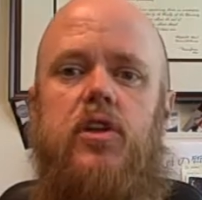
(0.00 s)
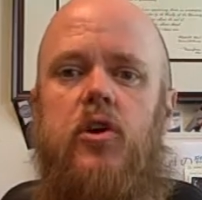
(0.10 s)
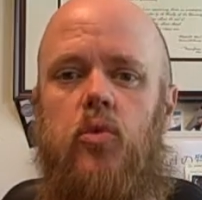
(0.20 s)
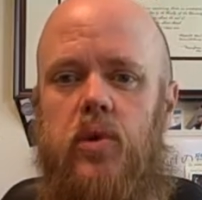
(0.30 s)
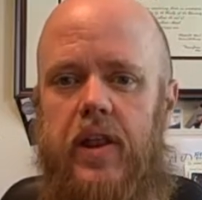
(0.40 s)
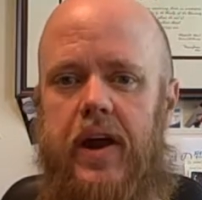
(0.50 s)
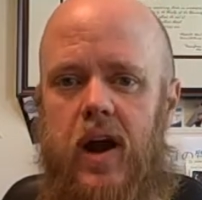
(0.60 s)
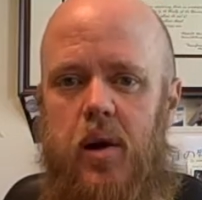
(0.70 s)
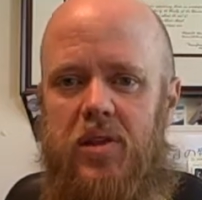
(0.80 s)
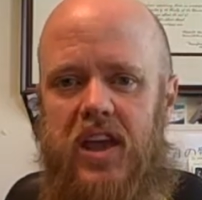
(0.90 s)
that really
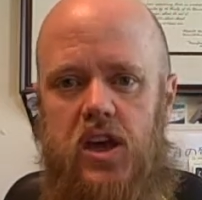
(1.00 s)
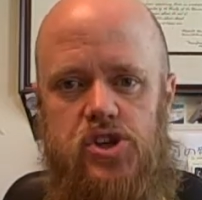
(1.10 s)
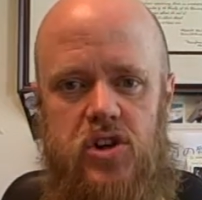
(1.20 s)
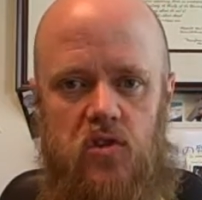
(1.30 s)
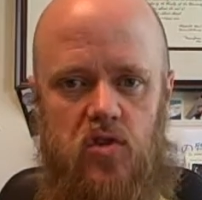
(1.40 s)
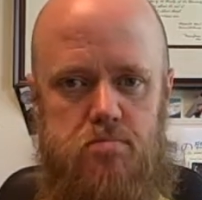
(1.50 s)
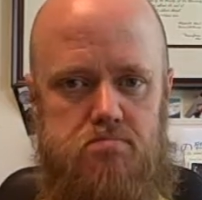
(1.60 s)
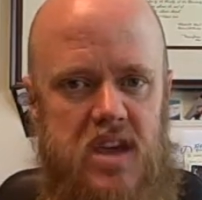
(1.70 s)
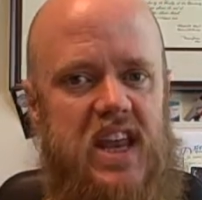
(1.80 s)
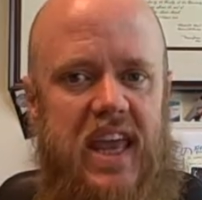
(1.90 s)
our obligation is to
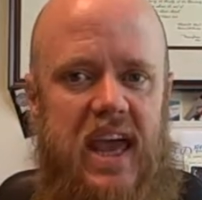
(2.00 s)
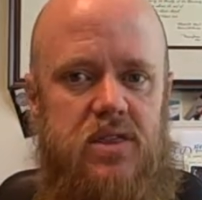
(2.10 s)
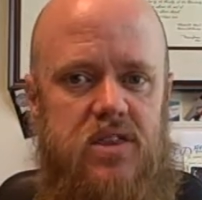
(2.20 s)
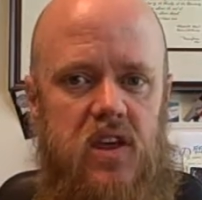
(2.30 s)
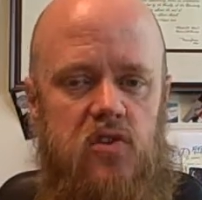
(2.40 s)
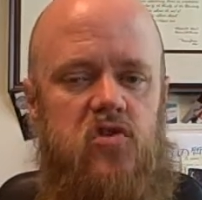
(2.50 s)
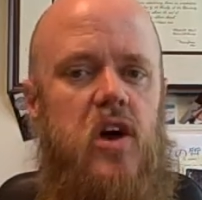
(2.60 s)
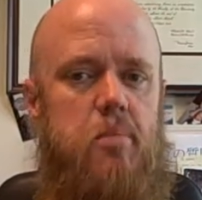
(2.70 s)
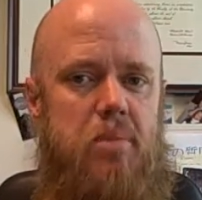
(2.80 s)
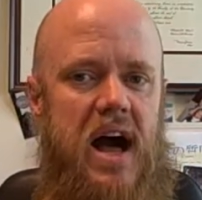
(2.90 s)
mitigate
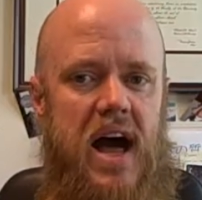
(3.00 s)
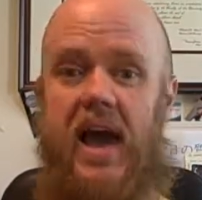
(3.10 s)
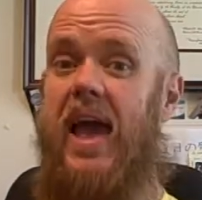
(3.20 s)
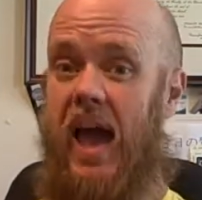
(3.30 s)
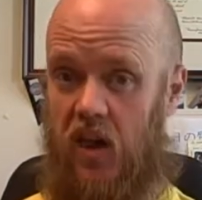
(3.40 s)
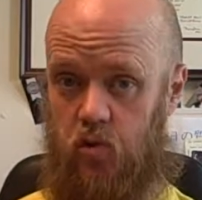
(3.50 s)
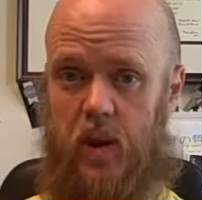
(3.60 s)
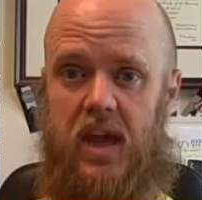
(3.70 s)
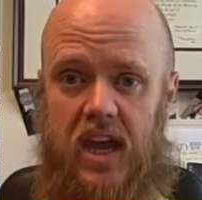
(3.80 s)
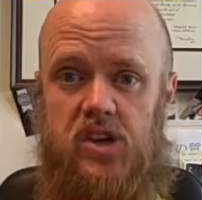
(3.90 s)
this by, as
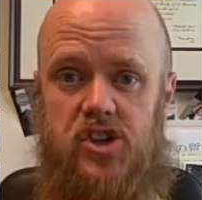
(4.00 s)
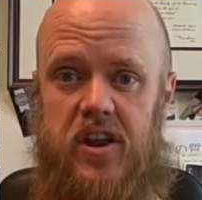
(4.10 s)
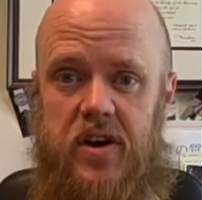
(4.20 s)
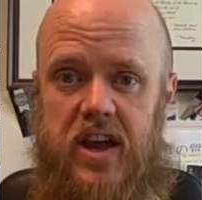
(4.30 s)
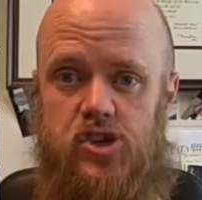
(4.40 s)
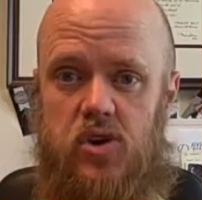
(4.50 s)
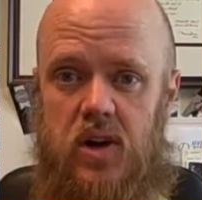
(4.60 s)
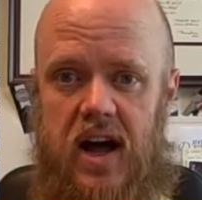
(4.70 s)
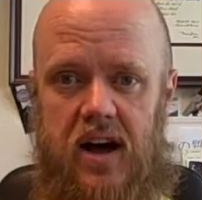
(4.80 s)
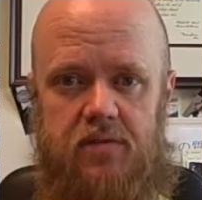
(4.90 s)
we engage in international
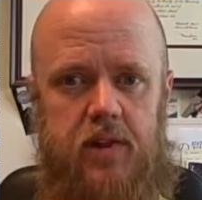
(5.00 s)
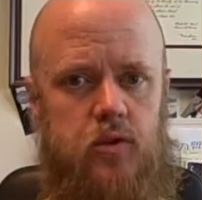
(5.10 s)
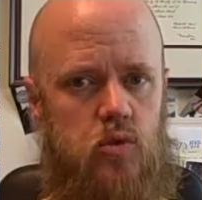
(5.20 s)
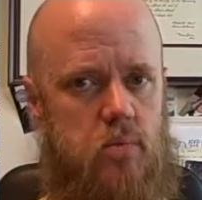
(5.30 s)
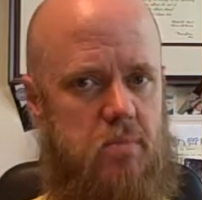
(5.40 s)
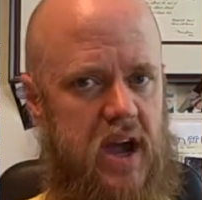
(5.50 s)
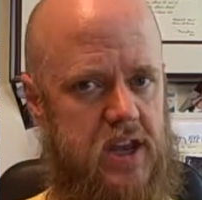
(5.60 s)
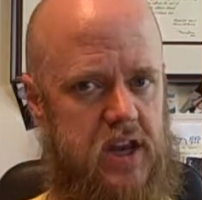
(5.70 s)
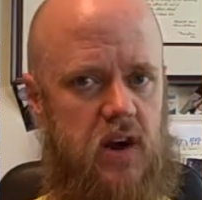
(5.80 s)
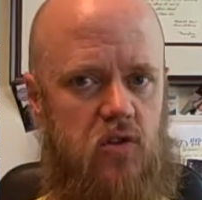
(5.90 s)
conflict,
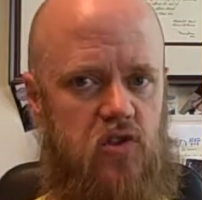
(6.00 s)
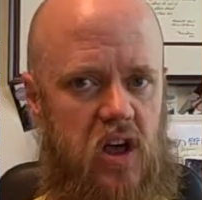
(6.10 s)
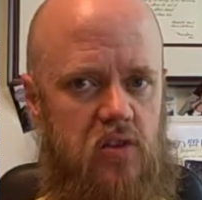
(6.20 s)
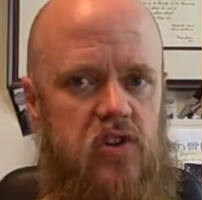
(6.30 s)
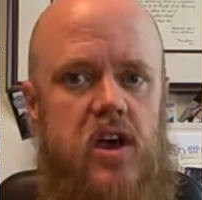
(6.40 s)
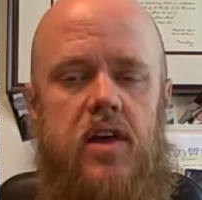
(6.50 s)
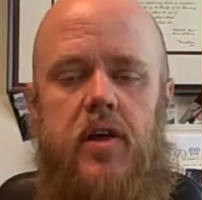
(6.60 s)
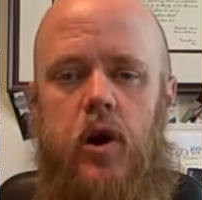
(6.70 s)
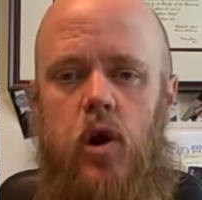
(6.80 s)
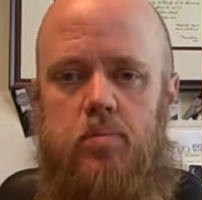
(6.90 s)
reminding ourselves
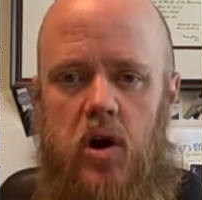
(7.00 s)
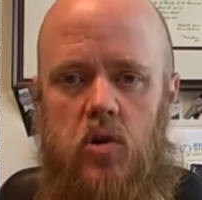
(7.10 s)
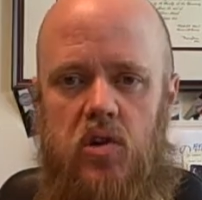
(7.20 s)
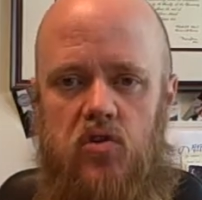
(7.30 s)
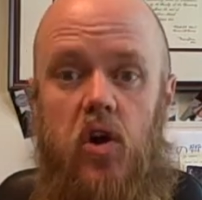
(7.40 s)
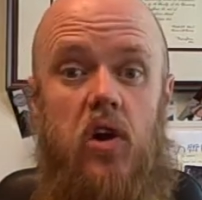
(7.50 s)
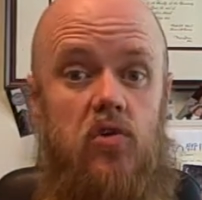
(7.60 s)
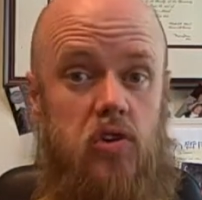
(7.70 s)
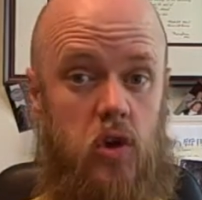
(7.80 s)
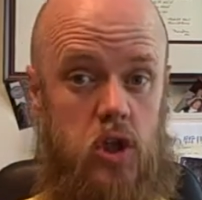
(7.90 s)
that our opponents are
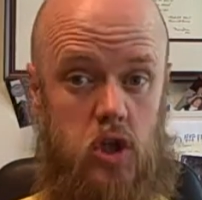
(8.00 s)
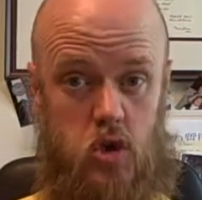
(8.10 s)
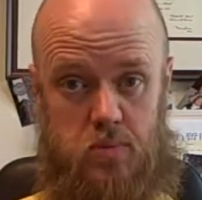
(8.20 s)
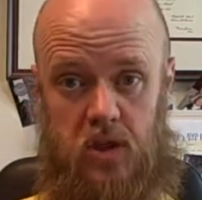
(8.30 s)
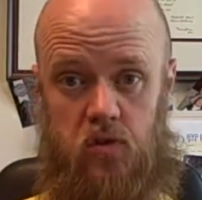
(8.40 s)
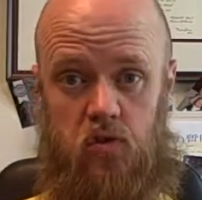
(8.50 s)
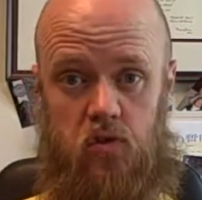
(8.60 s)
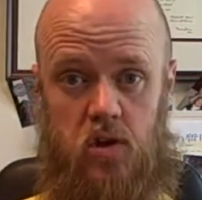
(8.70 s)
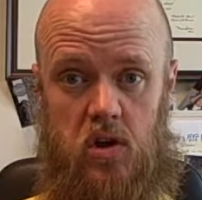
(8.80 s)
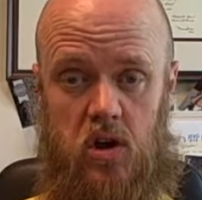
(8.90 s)
still
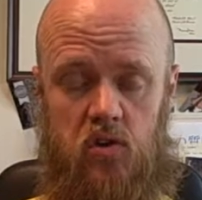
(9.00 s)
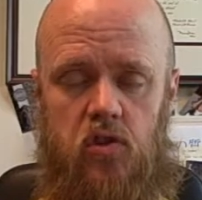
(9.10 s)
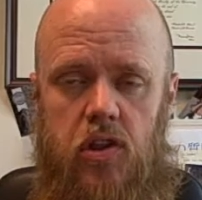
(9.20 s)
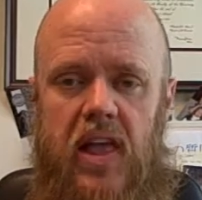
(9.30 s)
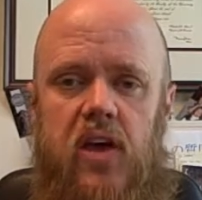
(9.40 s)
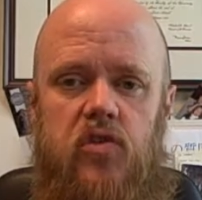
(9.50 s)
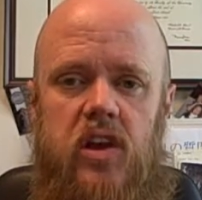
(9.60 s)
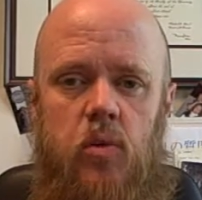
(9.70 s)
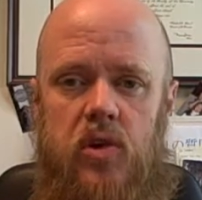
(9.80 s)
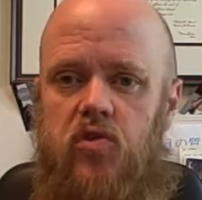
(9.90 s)
humans. So the last
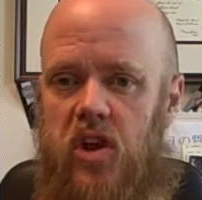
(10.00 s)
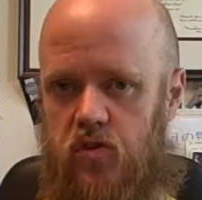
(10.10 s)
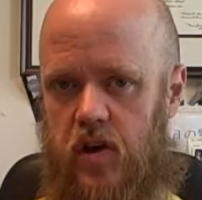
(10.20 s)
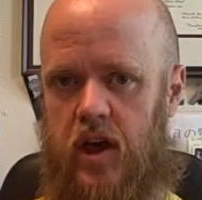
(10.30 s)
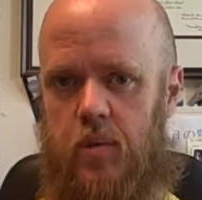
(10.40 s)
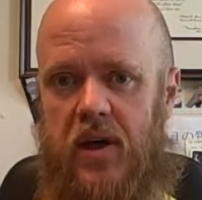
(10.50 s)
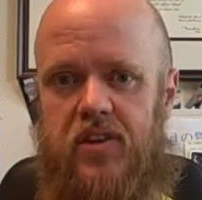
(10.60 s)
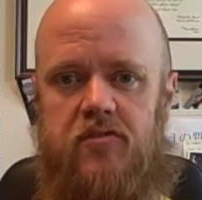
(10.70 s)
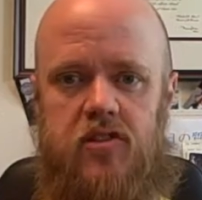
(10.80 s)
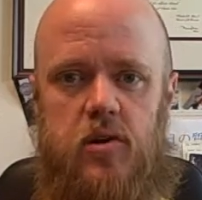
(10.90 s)
thing I want to say in talking about
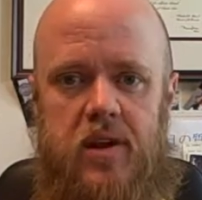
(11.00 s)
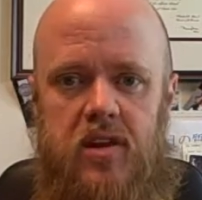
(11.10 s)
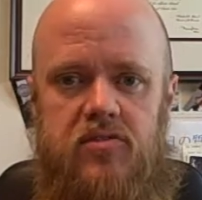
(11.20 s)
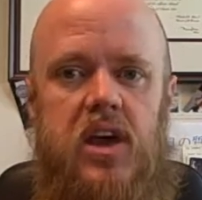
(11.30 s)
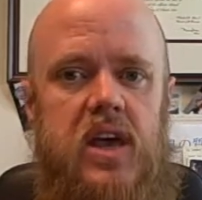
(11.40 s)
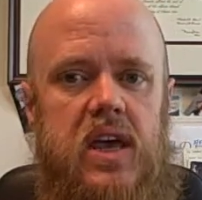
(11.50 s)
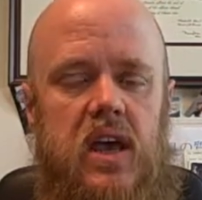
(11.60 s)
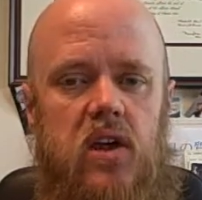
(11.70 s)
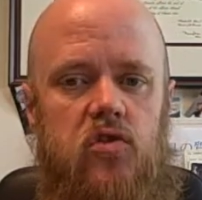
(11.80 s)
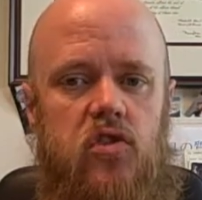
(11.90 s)
the affirmative
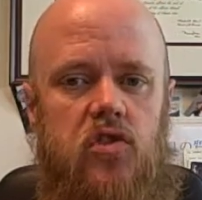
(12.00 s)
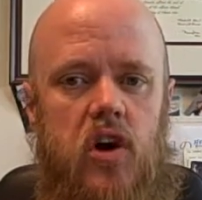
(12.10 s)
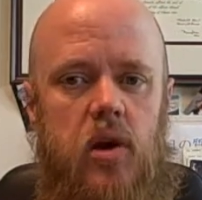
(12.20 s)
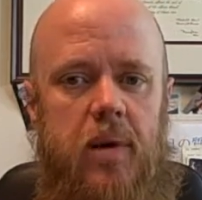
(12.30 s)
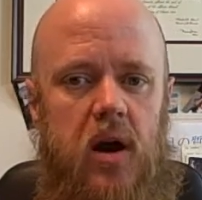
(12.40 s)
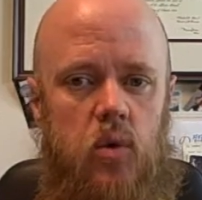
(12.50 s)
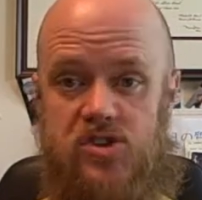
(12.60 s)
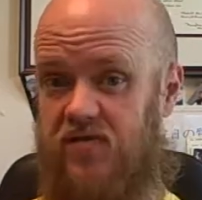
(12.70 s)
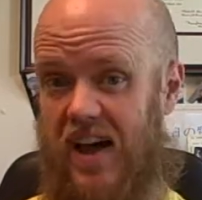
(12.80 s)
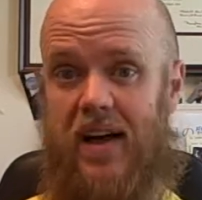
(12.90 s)
is to talk about
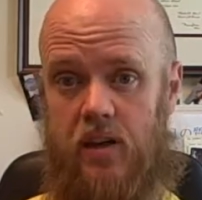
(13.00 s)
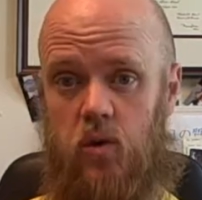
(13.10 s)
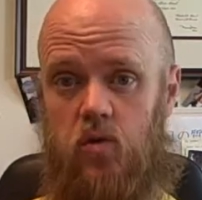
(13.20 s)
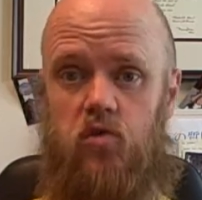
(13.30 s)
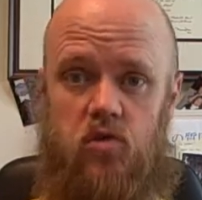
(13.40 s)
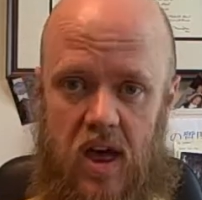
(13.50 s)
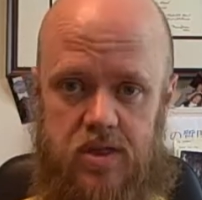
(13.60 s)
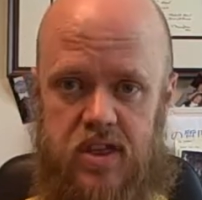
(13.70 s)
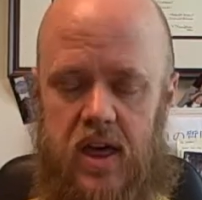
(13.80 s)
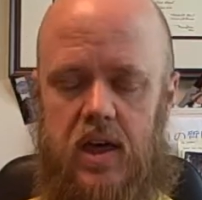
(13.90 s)
which values, I
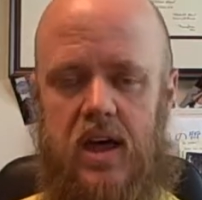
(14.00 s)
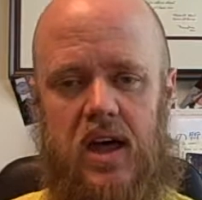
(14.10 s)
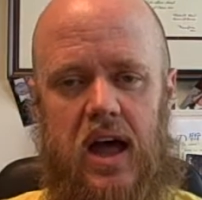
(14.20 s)
think.